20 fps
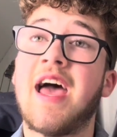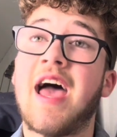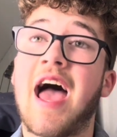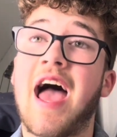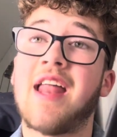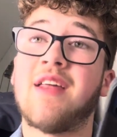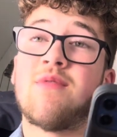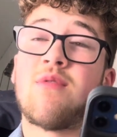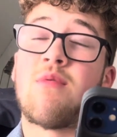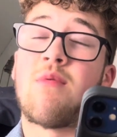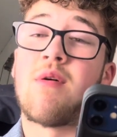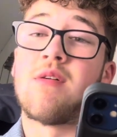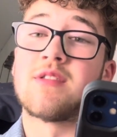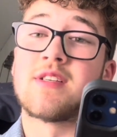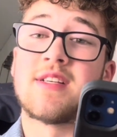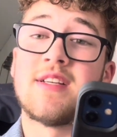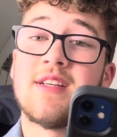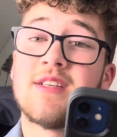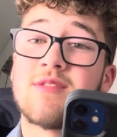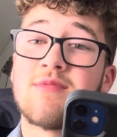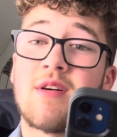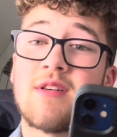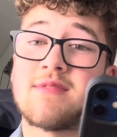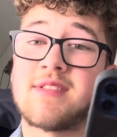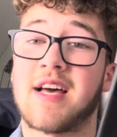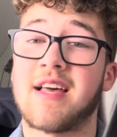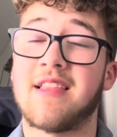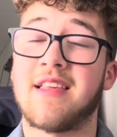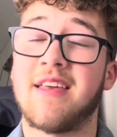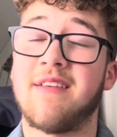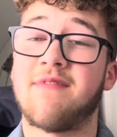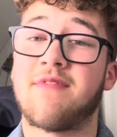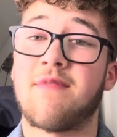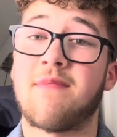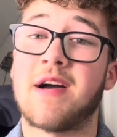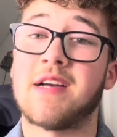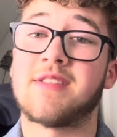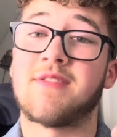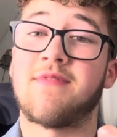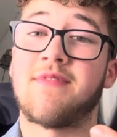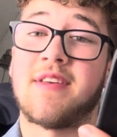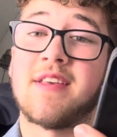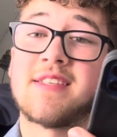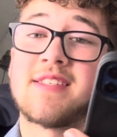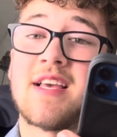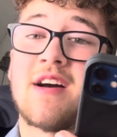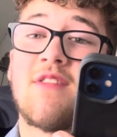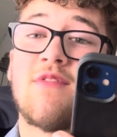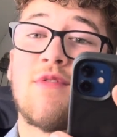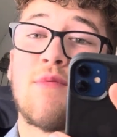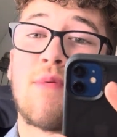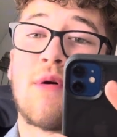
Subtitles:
Anyone watching it as well, take the information for yourself,